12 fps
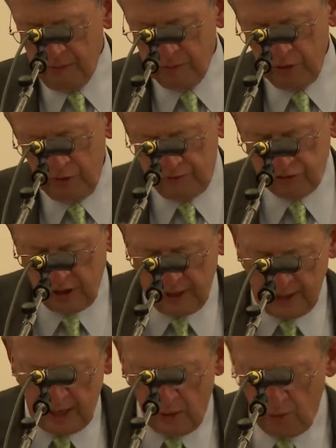But we've
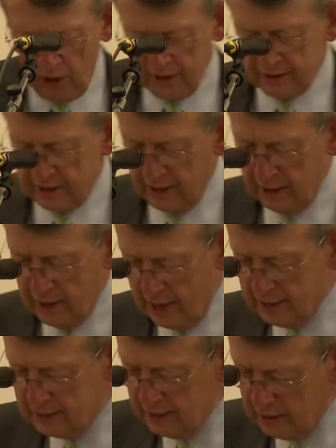traded our real estate
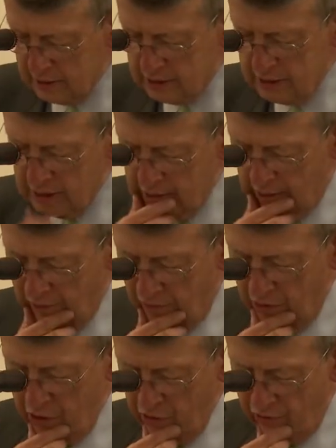assets
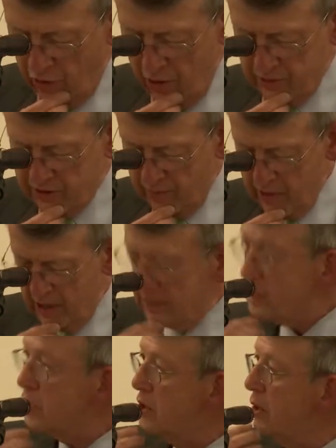for new forms of
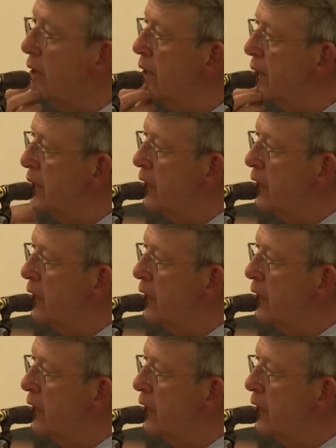ministry.